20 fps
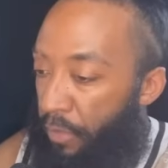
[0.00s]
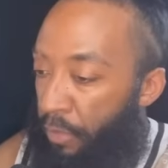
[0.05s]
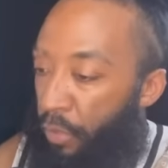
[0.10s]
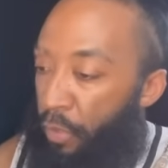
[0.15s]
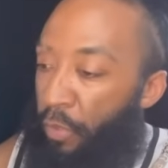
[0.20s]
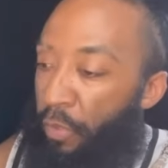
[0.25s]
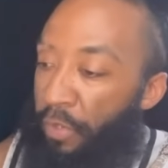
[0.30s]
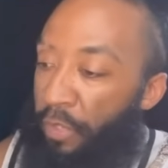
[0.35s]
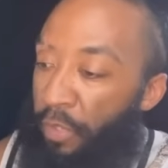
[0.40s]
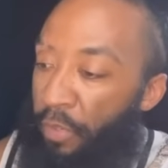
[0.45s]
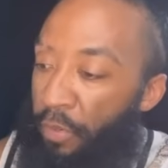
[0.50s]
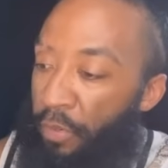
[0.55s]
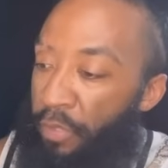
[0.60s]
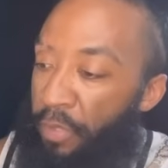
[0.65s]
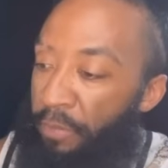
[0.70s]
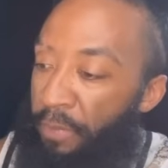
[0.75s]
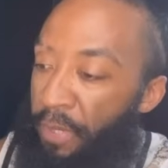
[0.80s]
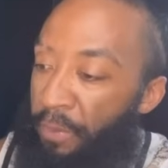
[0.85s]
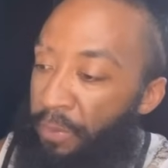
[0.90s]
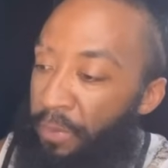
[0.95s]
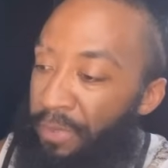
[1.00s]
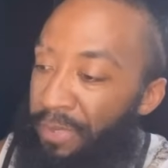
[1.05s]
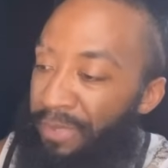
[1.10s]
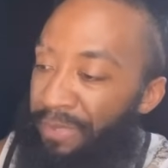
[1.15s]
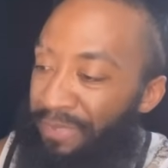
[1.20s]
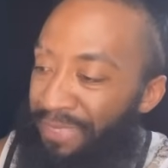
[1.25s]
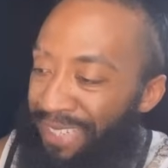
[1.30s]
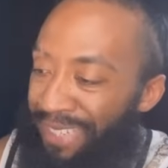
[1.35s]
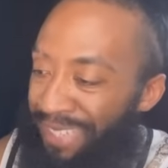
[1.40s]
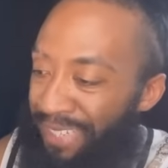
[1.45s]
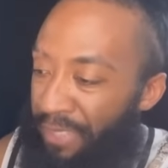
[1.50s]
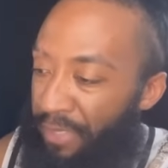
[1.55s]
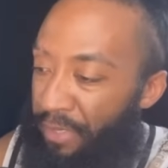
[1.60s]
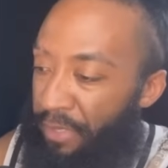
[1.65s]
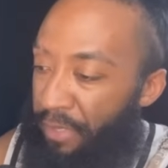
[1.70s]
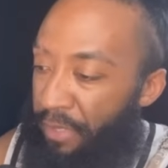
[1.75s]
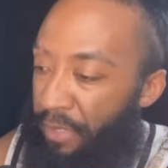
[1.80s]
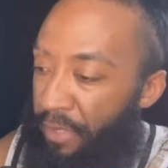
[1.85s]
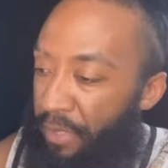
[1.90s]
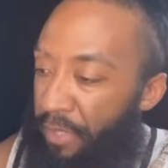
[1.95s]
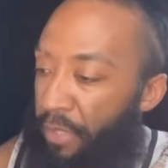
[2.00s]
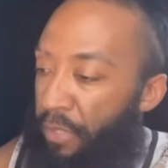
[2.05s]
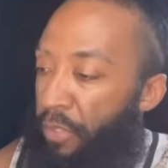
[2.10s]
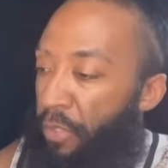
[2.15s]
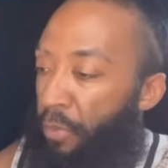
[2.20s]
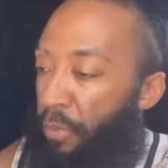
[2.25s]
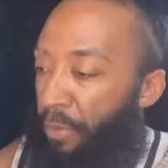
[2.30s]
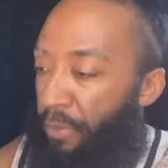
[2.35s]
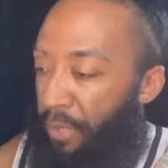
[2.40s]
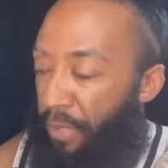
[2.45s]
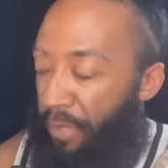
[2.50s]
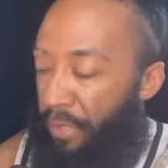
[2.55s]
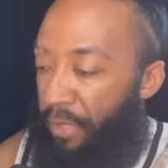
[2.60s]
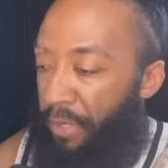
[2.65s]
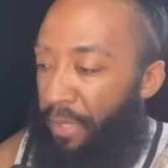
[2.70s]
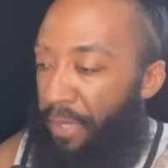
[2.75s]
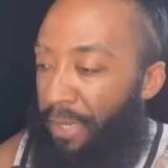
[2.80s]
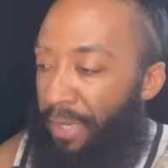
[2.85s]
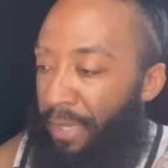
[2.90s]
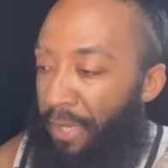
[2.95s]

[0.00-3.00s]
Joel encouraged the people to fast and to repent.